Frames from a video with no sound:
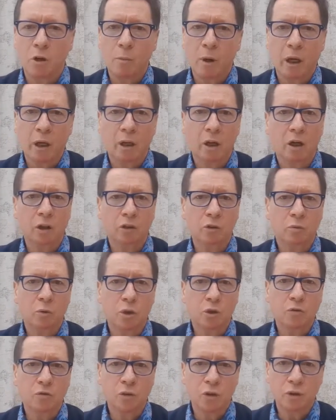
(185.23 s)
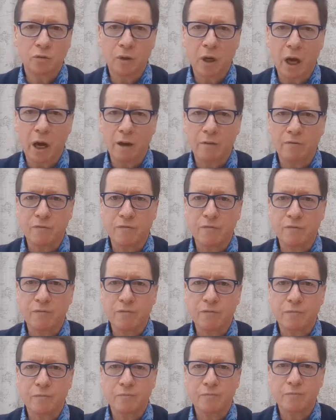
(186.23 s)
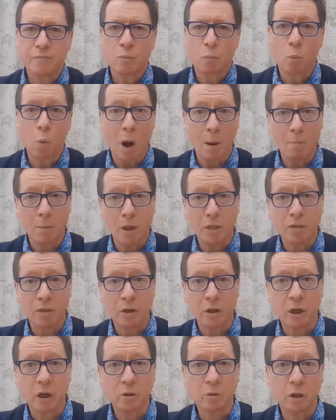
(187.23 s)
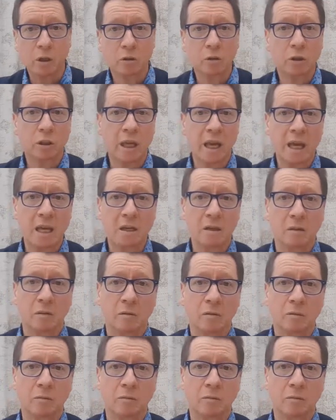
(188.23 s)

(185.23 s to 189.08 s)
my garden was full of life. 1 month ago, it looked dead.